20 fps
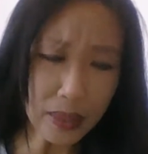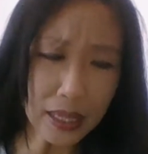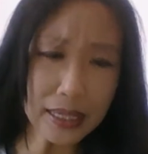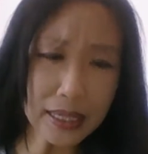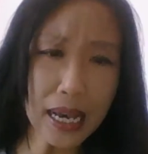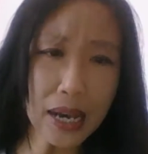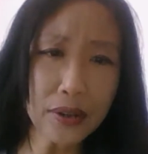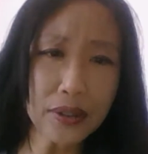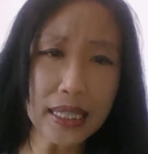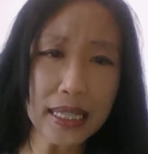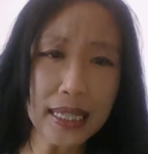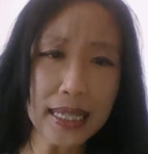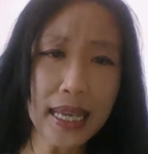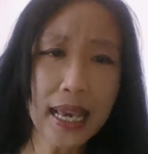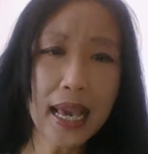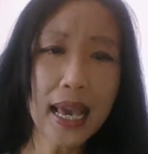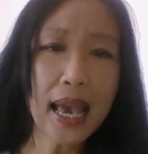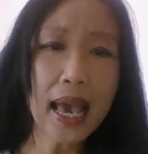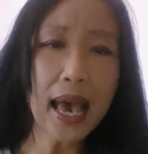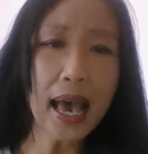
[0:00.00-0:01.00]
Now, the
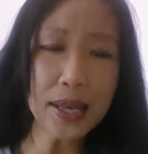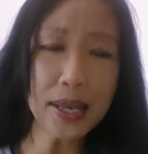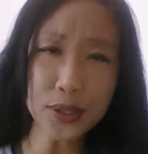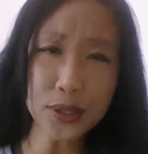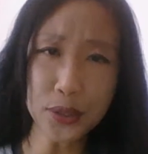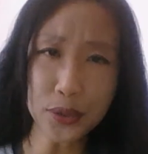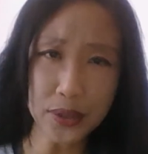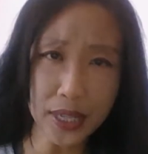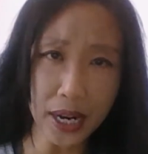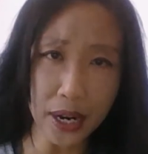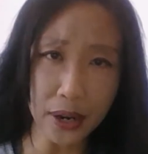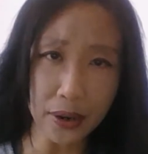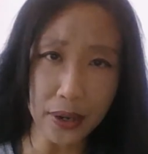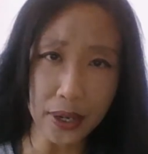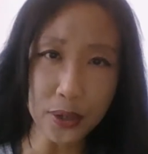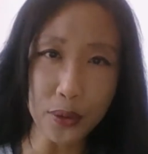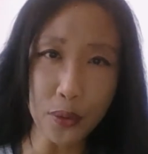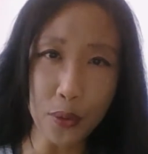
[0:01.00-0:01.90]
esoteric